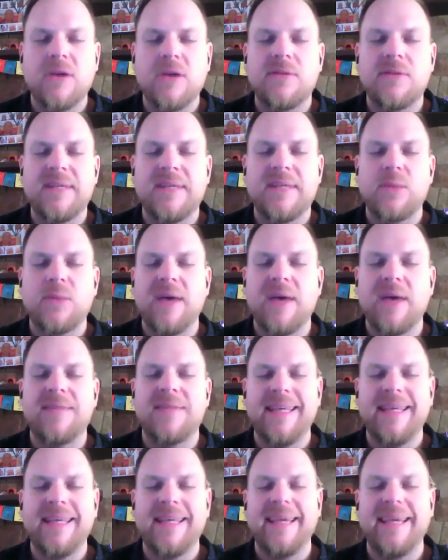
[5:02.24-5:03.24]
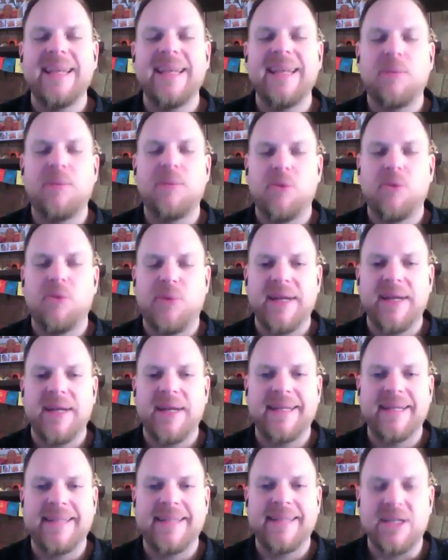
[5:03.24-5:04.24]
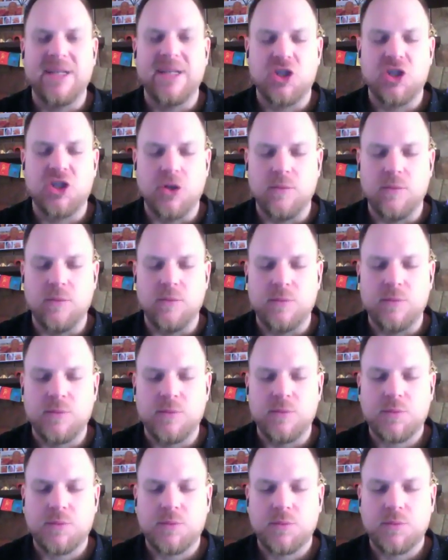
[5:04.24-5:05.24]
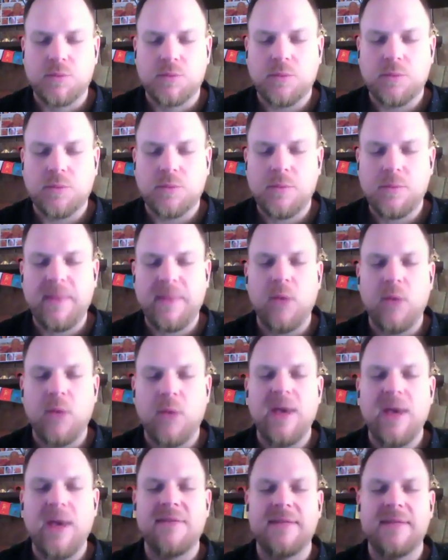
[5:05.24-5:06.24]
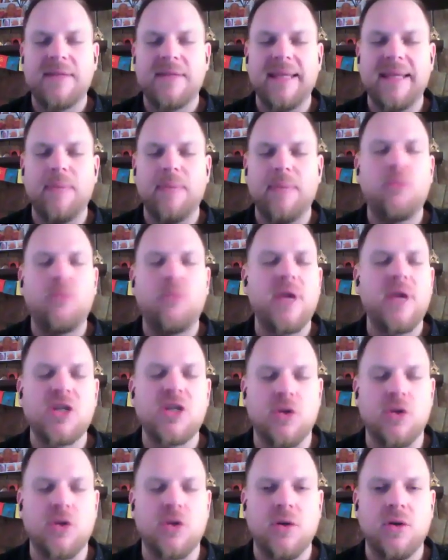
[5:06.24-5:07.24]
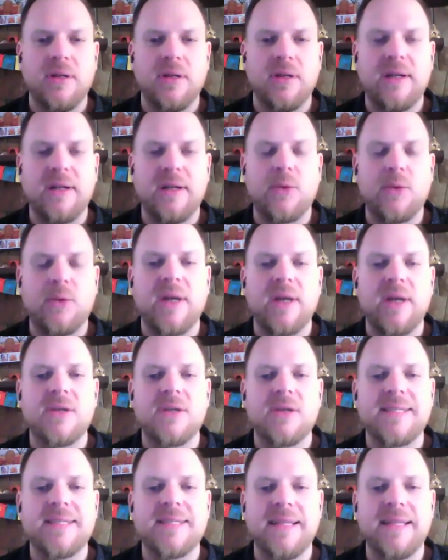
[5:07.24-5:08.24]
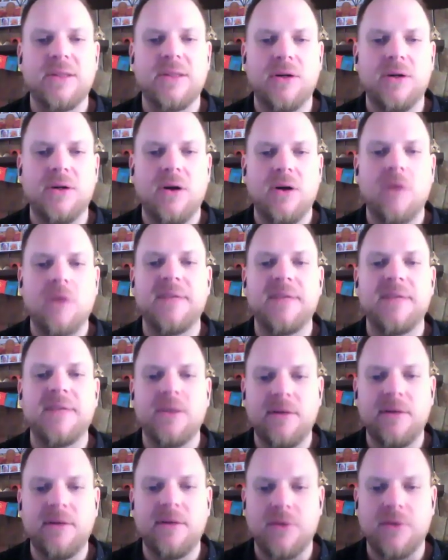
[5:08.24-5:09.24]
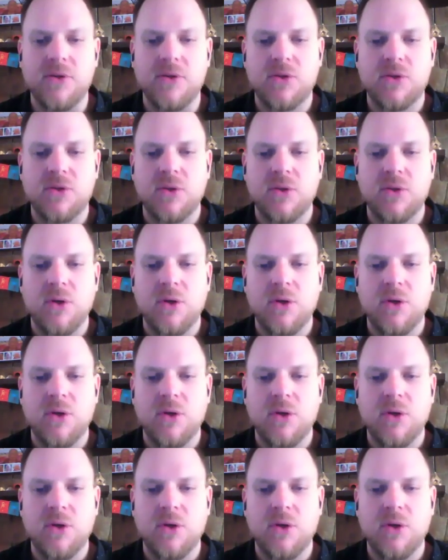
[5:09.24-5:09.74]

of this, we have the inappropriate attention. We have the impression that we are the center of the universe.